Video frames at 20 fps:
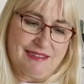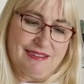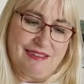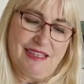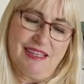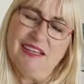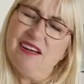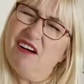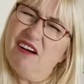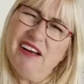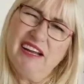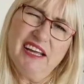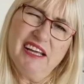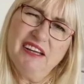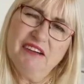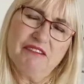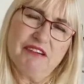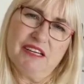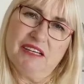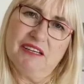He got
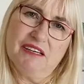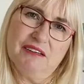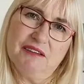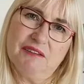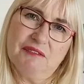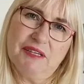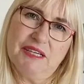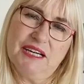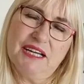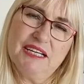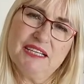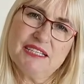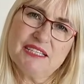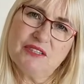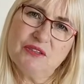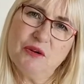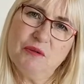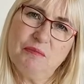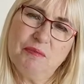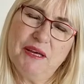angry when he
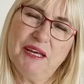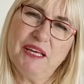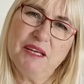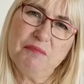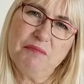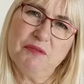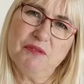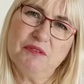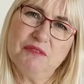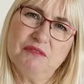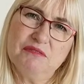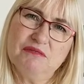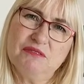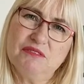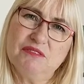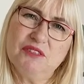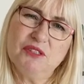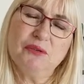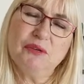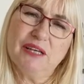saw people
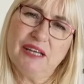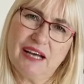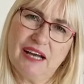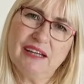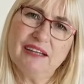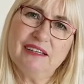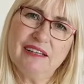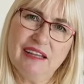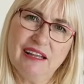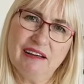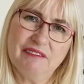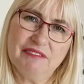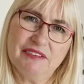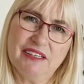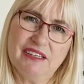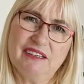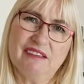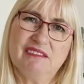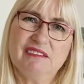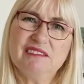doing
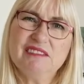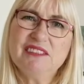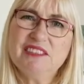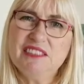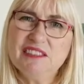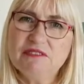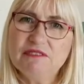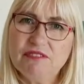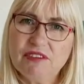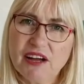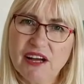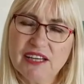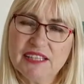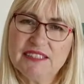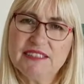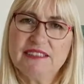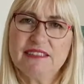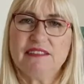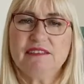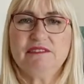unloving,
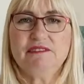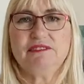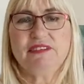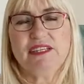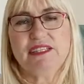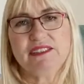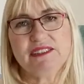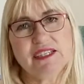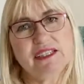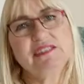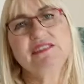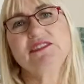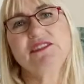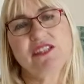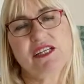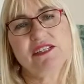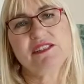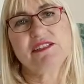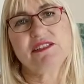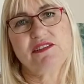divisive and
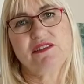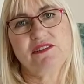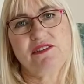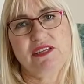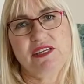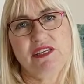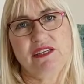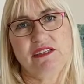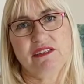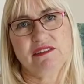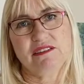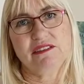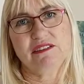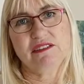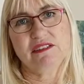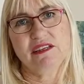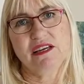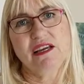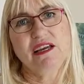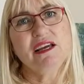unjust
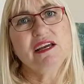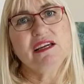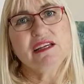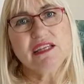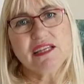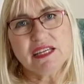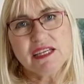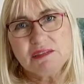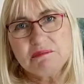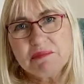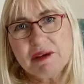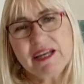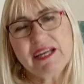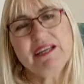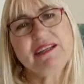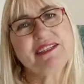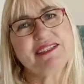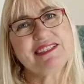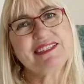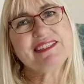things. He
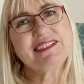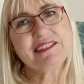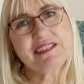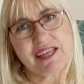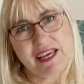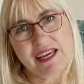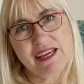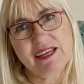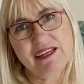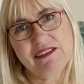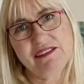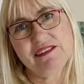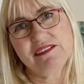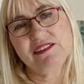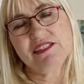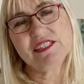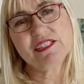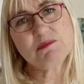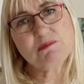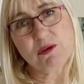made a stand
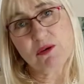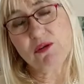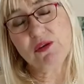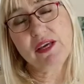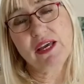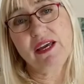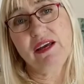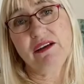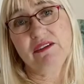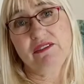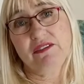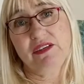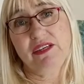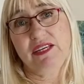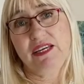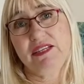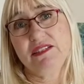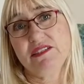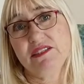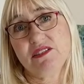and spoke out
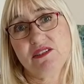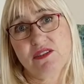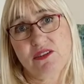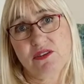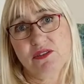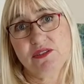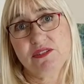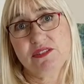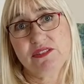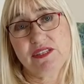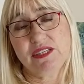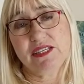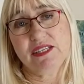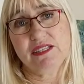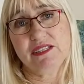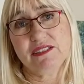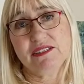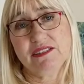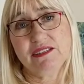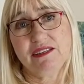against those
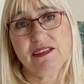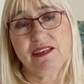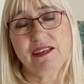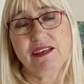things.